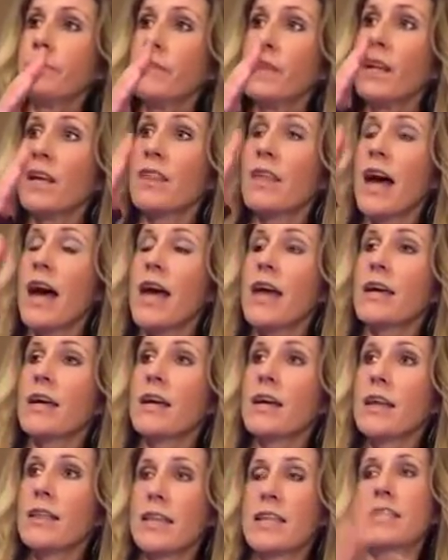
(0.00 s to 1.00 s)
that
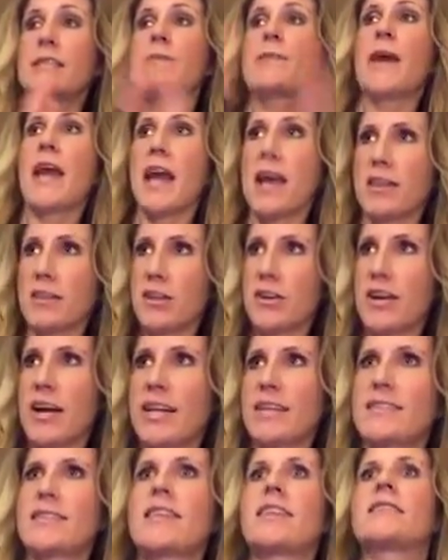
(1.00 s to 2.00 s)
they span the
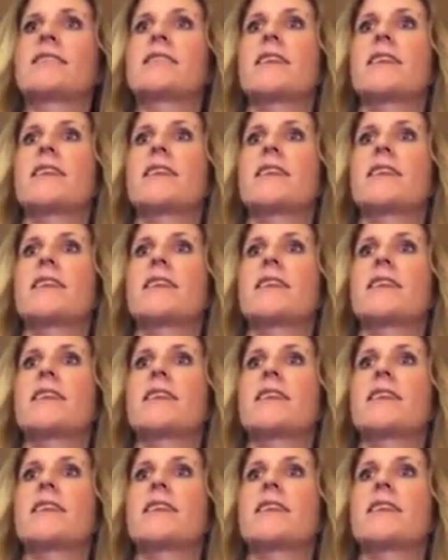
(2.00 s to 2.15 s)
United States.